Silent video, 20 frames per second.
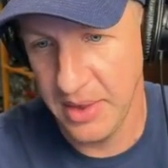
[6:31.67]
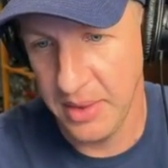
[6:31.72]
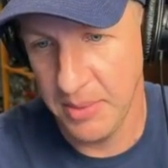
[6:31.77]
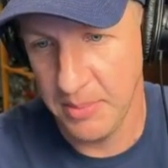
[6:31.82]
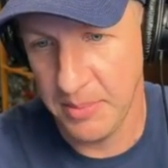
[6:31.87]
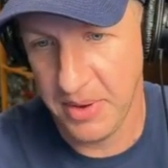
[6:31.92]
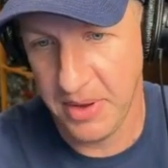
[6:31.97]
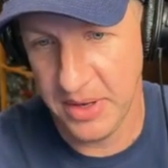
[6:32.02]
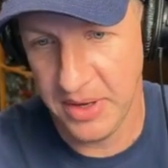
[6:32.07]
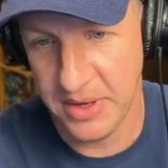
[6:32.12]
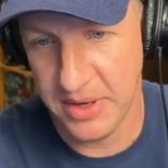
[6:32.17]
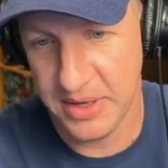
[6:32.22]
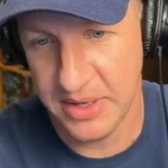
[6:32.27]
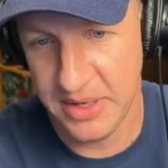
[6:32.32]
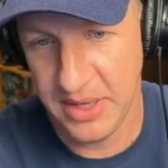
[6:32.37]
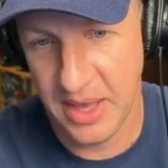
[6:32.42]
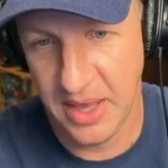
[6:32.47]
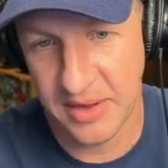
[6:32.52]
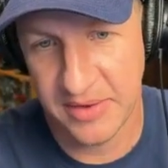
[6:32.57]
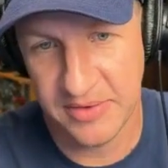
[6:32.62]
But
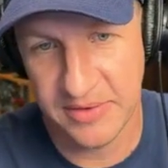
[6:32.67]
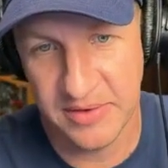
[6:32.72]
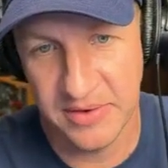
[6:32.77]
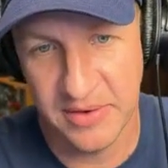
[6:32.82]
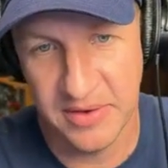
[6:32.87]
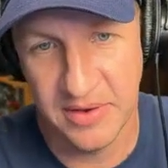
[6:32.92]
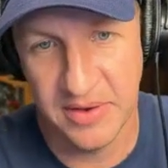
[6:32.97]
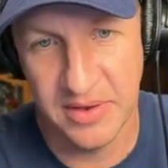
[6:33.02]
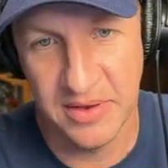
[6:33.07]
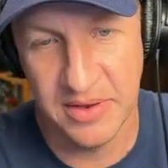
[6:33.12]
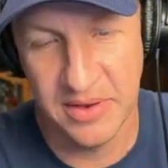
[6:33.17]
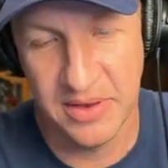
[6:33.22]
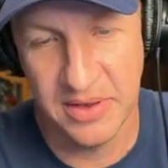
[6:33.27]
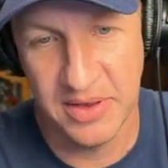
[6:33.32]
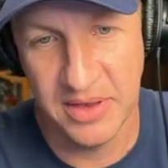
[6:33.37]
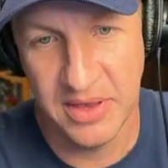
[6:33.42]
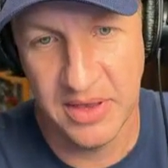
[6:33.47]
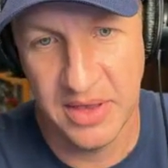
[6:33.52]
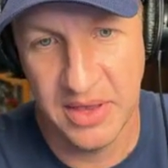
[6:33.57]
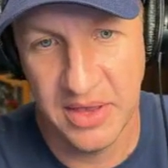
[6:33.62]
yes,
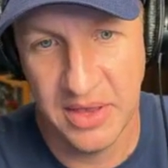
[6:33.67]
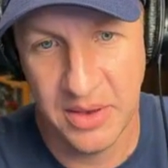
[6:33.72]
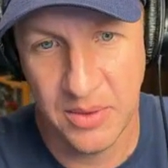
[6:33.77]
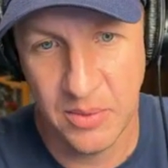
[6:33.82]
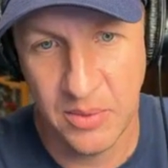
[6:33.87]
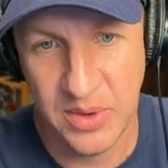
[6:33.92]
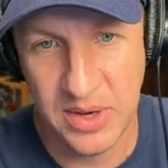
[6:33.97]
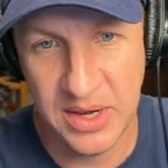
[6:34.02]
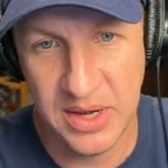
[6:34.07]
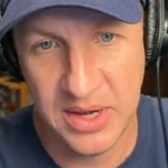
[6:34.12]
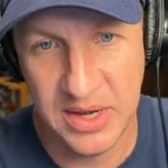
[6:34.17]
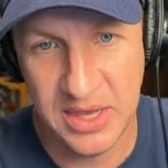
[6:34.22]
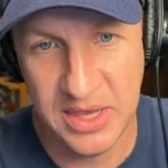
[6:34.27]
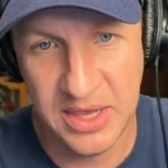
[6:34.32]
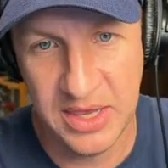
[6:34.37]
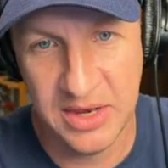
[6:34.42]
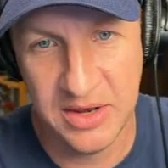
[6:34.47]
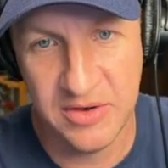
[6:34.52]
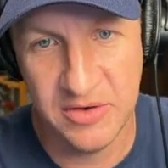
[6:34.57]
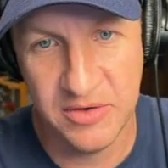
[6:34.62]
we
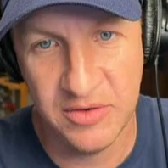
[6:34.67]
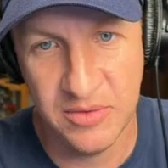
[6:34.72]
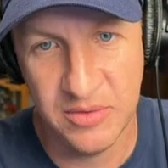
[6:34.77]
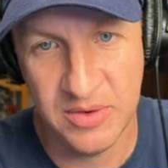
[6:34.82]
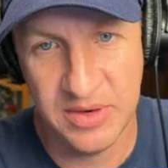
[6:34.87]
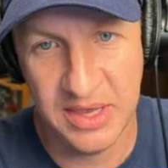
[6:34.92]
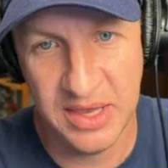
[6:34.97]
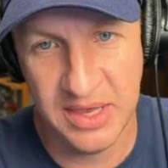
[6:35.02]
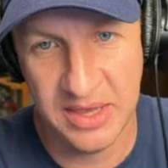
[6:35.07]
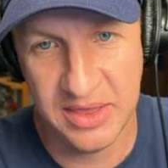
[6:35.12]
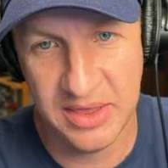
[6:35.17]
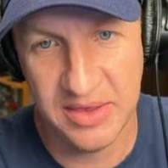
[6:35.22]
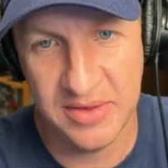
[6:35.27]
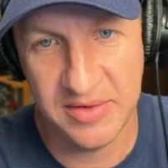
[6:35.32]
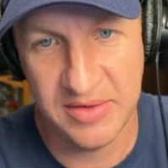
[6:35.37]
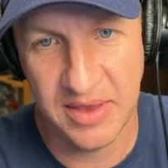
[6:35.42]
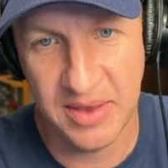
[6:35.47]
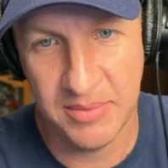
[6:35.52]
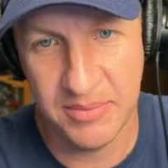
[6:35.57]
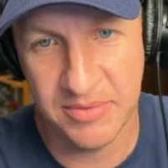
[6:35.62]
need to take
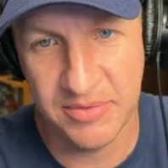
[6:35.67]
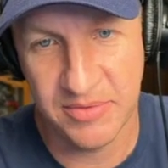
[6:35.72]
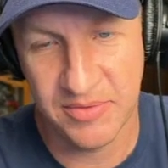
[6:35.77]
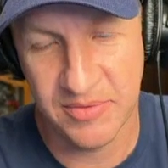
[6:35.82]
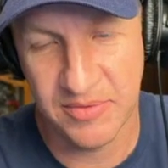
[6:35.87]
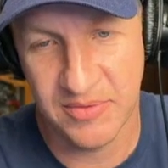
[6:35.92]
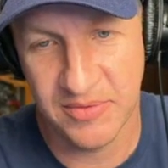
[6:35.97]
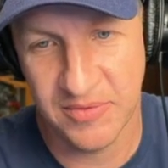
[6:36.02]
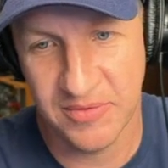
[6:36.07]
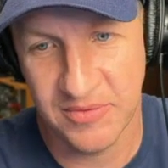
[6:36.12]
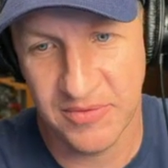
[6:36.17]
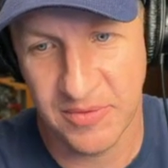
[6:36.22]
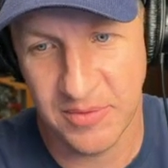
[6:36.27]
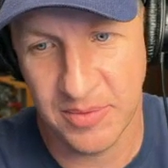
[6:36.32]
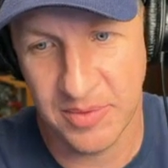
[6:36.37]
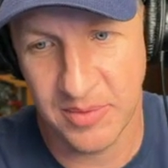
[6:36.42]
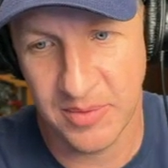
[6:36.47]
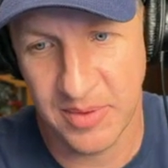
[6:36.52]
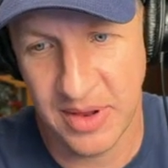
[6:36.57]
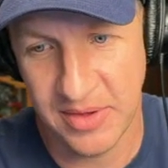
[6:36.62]
these games
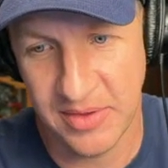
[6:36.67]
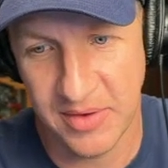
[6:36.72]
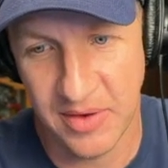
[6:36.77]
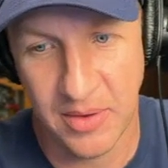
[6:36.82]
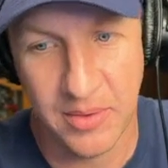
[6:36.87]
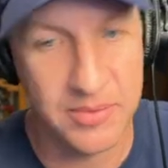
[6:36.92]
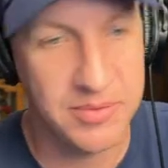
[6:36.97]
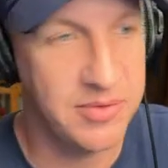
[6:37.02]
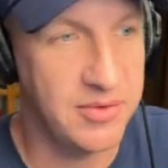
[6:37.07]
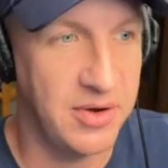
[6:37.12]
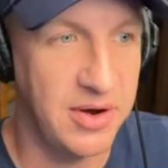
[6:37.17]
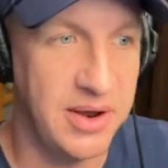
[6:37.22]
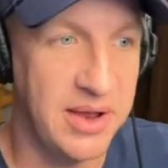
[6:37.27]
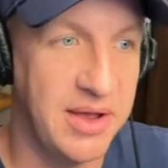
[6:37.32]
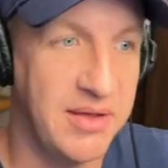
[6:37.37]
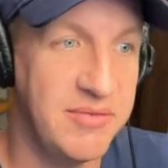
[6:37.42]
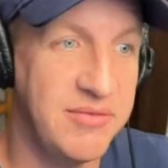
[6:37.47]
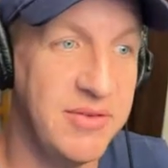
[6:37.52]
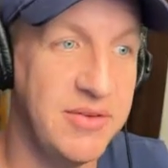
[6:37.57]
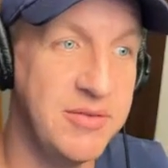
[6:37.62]
from the Reds. Oh, sorry,
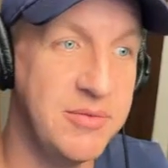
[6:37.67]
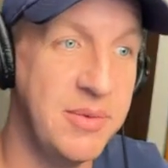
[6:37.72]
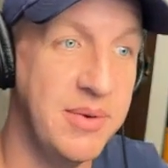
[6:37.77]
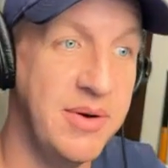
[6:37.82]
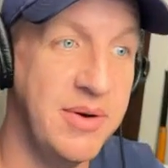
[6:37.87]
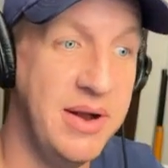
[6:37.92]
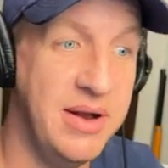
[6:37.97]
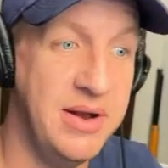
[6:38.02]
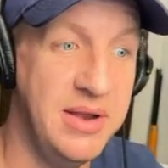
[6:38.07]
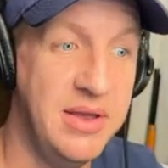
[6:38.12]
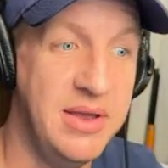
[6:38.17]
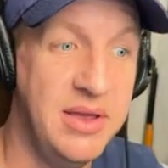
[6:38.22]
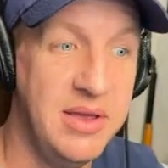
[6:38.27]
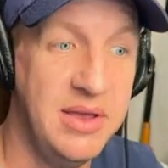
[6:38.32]
I got to finish my rant.